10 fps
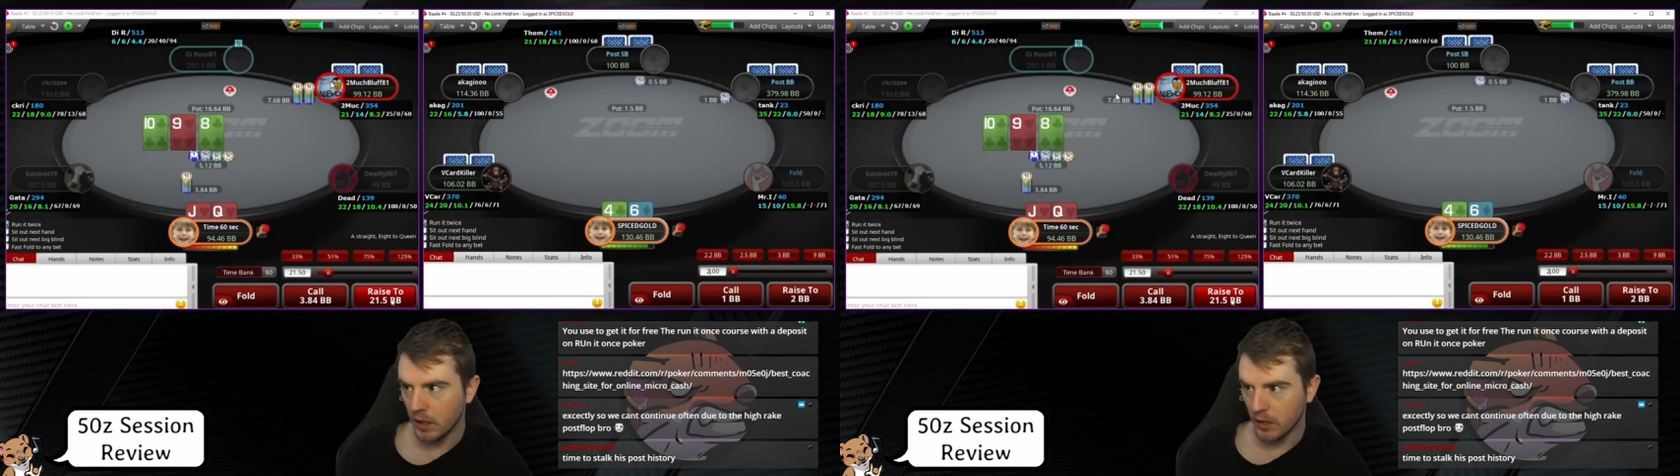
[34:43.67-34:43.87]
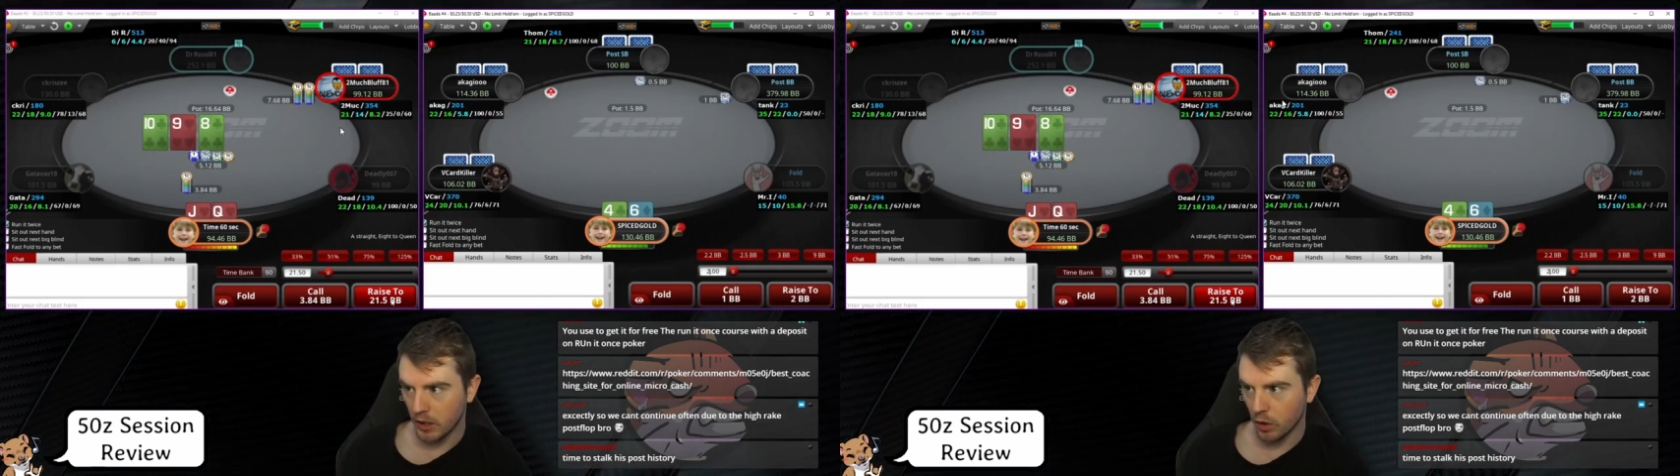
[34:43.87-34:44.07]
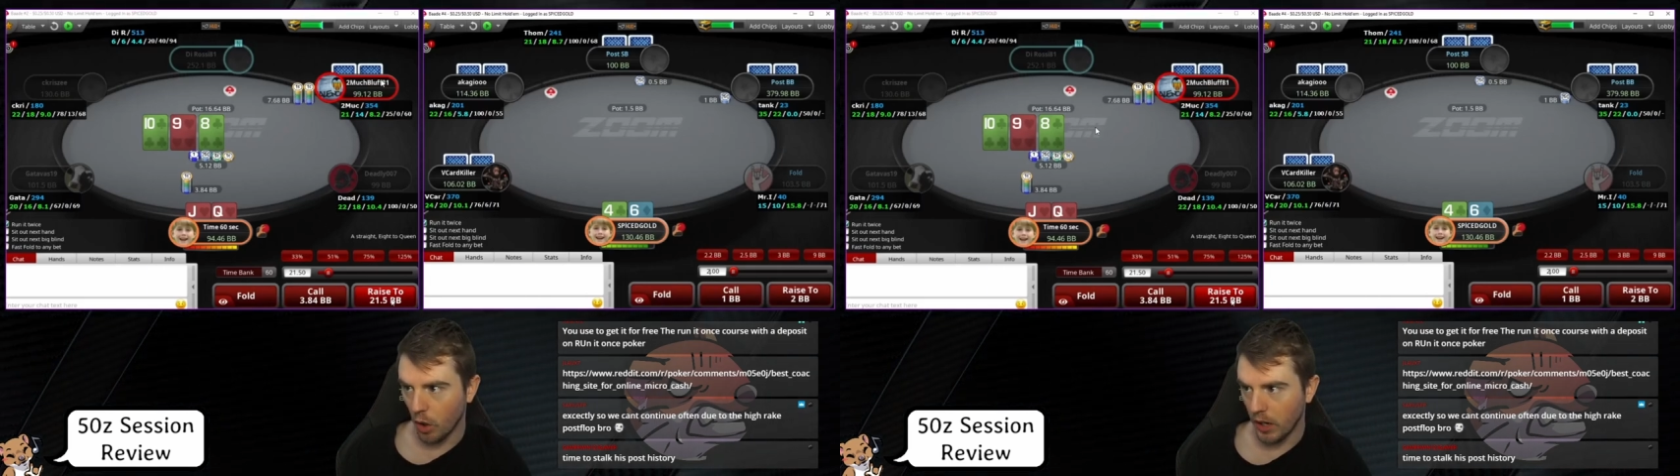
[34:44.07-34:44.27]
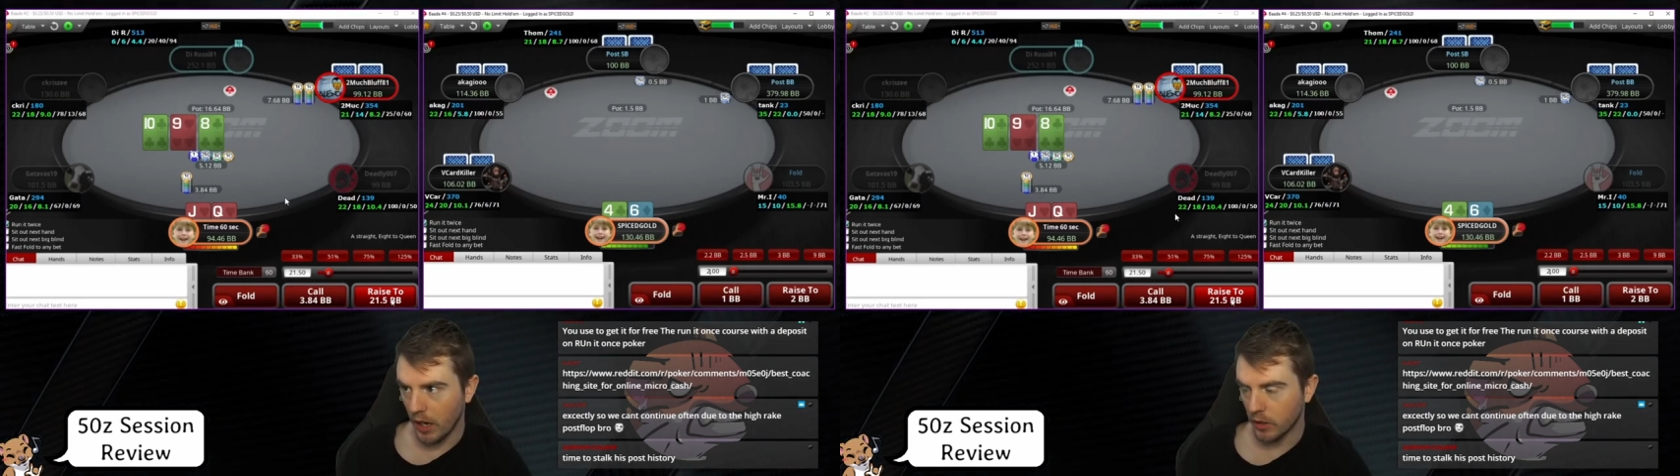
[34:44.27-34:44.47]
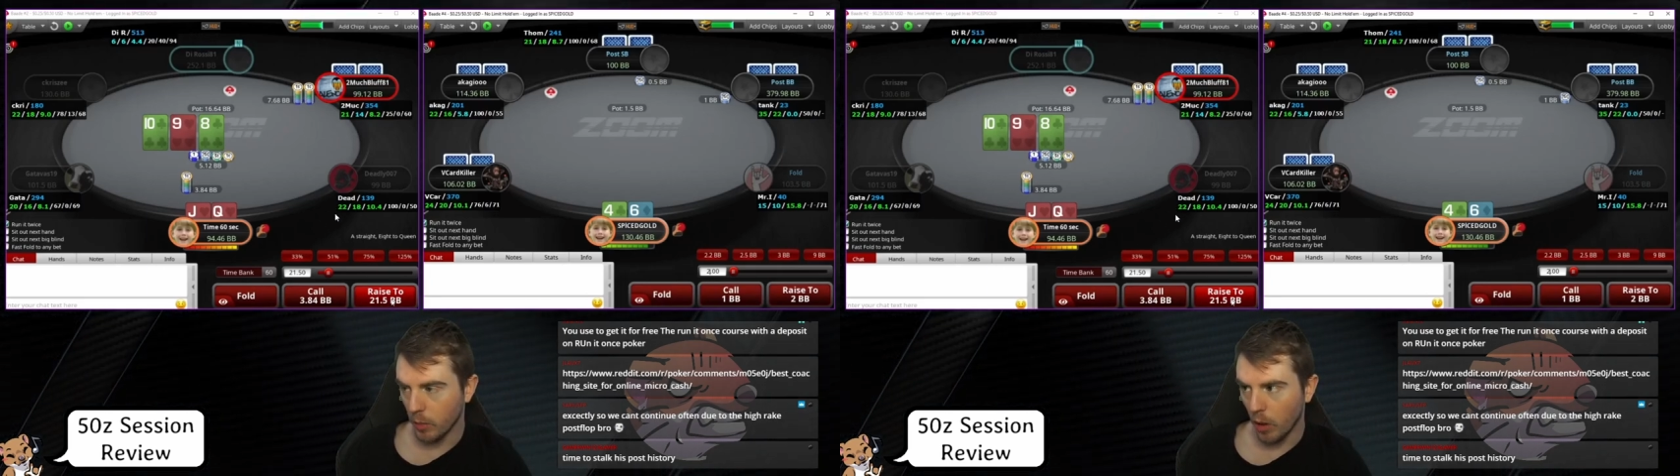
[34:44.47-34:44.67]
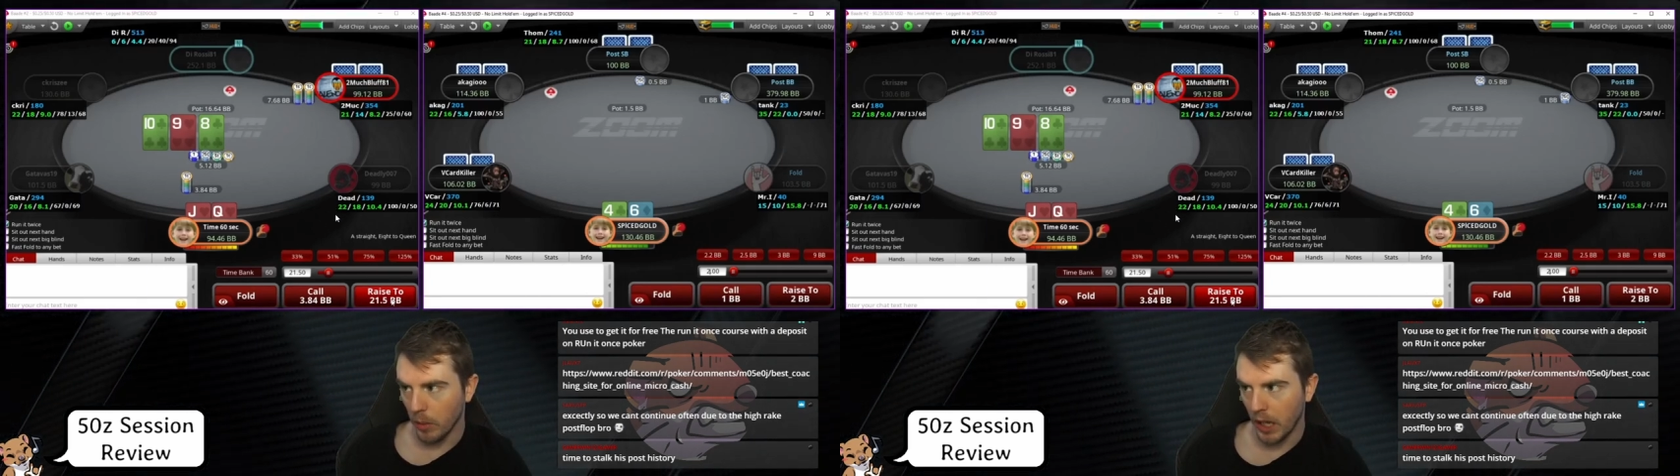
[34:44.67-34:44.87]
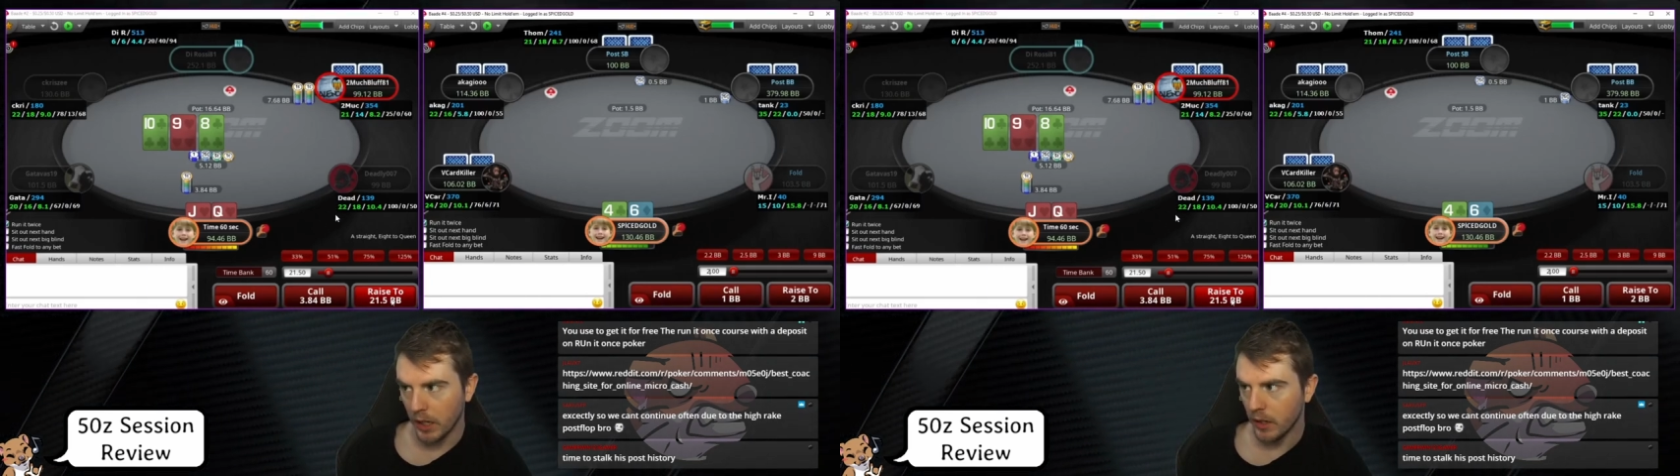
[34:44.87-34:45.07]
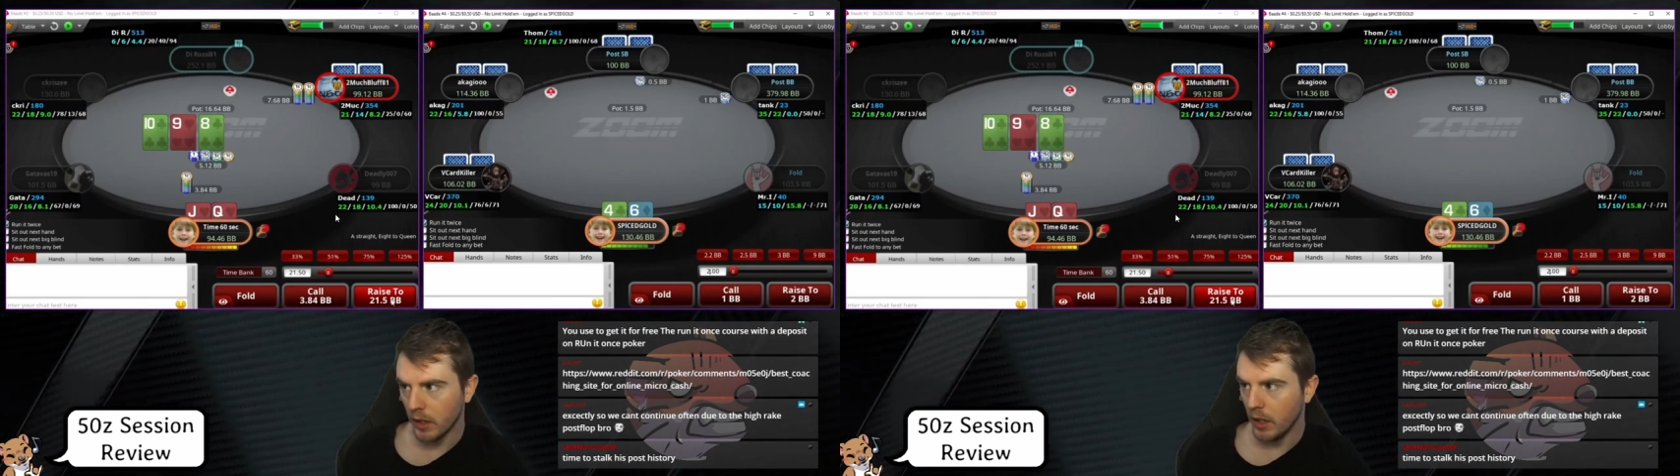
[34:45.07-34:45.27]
because he's called out the small blind.